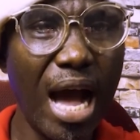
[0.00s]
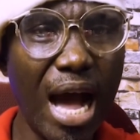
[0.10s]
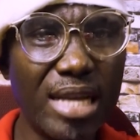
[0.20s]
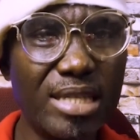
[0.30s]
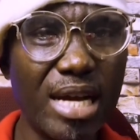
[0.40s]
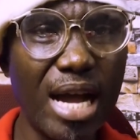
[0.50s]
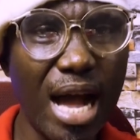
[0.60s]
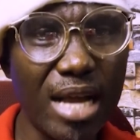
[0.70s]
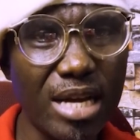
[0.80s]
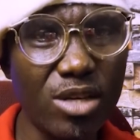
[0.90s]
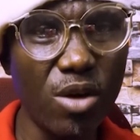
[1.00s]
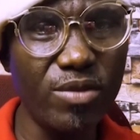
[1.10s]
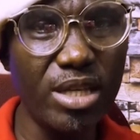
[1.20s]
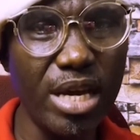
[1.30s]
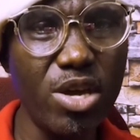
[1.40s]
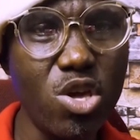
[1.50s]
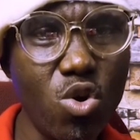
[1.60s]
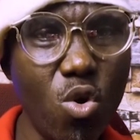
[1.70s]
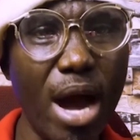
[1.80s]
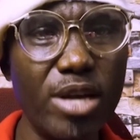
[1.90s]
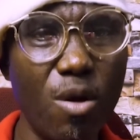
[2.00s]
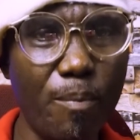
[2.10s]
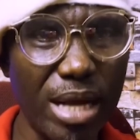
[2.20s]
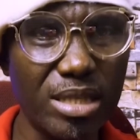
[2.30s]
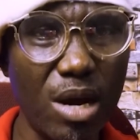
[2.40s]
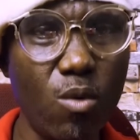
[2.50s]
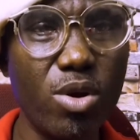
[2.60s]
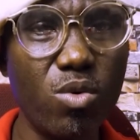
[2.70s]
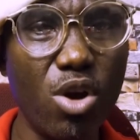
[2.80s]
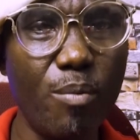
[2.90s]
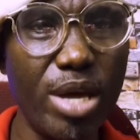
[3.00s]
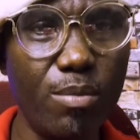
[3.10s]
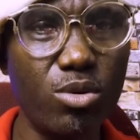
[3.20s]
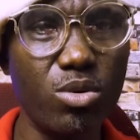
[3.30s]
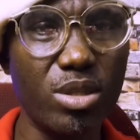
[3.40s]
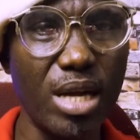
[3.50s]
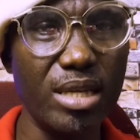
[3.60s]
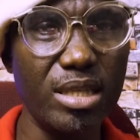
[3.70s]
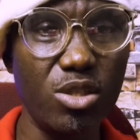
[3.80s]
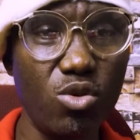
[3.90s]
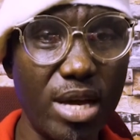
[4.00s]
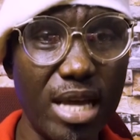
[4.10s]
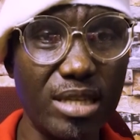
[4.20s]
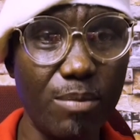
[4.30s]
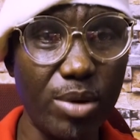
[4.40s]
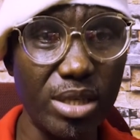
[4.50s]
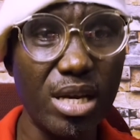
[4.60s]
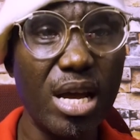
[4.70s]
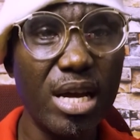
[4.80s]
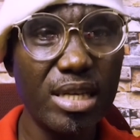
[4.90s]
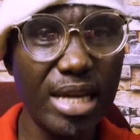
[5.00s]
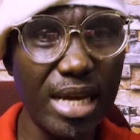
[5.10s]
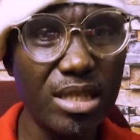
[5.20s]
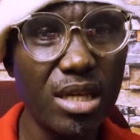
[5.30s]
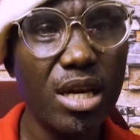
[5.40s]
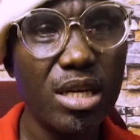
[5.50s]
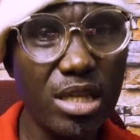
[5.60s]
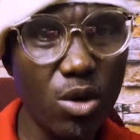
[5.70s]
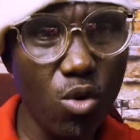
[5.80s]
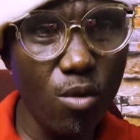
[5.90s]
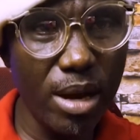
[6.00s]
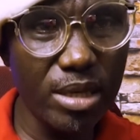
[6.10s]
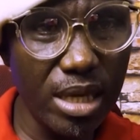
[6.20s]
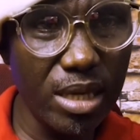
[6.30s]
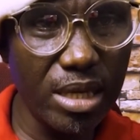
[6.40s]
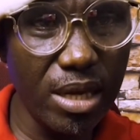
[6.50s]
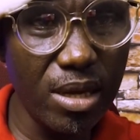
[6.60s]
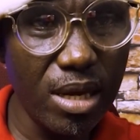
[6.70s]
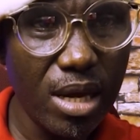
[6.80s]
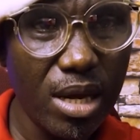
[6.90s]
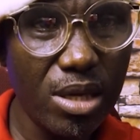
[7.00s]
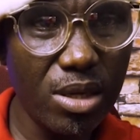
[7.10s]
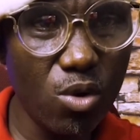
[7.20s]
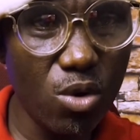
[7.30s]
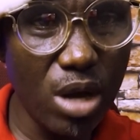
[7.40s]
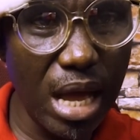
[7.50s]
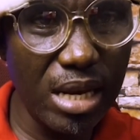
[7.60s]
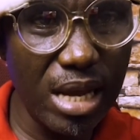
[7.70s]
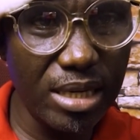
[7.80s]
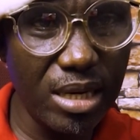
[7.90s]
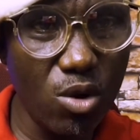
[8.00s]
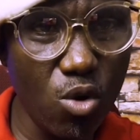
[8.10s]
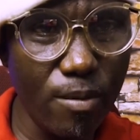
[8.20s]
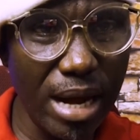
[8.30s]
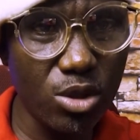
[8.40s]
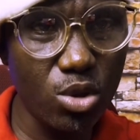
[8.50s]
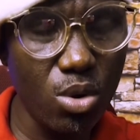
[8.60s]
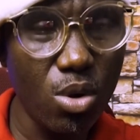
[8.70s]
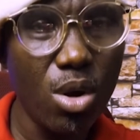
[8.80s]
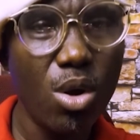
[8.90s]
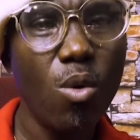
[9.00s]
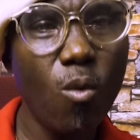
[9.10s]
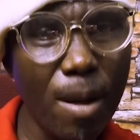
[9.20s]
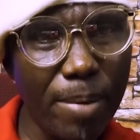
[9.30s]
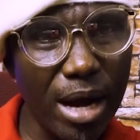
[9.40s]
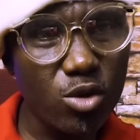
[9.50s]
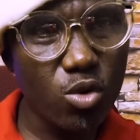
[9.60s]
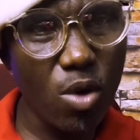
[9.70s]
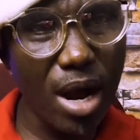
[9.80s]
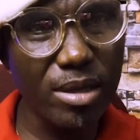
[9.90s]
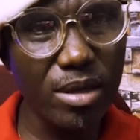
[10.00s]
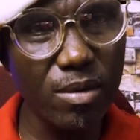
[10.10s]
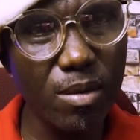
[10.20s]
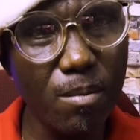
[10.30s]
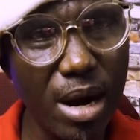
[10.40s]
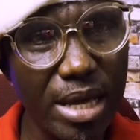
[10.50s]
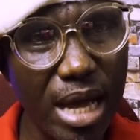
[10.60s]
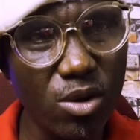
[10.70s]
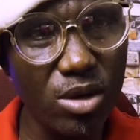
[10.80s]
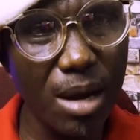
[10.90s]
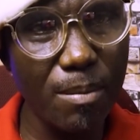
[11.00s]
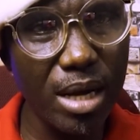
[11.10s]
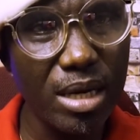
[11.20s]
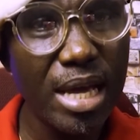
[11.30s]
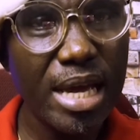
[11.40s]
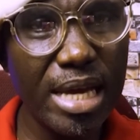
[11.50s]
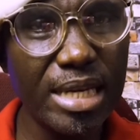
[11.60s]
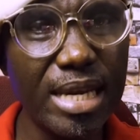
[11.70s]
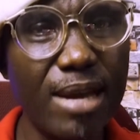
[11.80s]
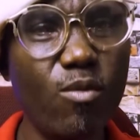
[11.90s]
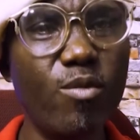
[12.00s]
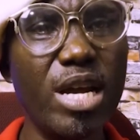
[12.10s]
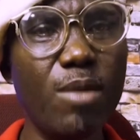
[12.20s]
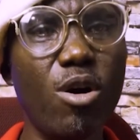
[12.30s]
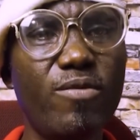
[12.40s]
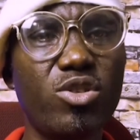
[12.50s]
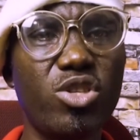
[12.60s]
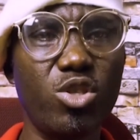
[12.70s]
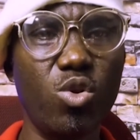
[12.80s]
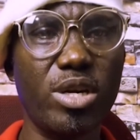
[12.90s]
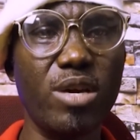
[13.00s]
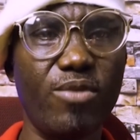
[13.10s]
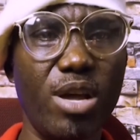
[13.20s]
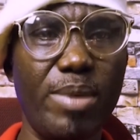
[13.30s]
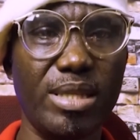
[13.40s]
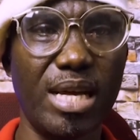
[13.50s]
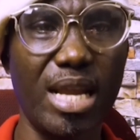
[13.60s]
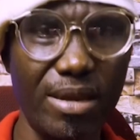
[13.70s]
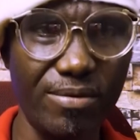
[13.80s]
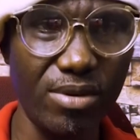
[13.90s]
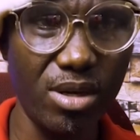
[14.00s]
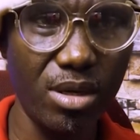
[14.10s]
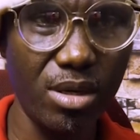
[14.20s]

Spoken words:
And at the end of the day, you and your partner will not be able to stand it. You guys separate. Then the woman, the woman too went back to go and marry another man in the name of she's looking for a better life,